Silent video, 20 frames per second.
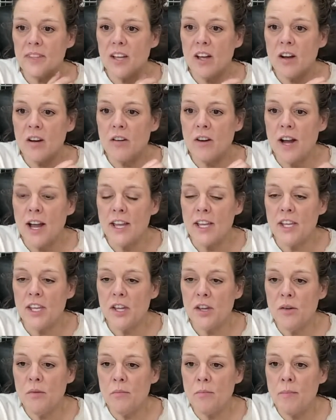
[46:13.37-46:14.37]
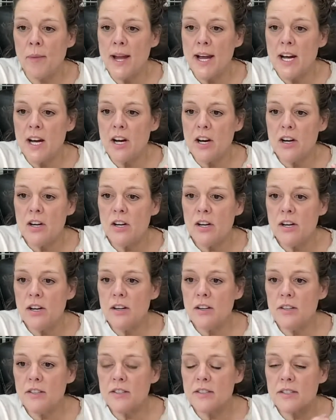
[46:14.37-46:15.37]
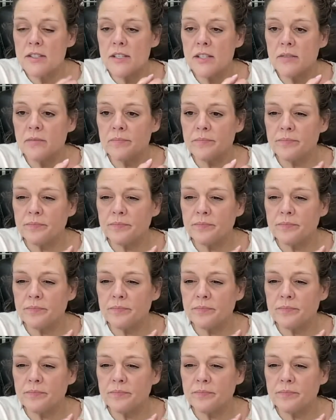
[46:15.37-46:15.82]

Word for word: All right, cute bears.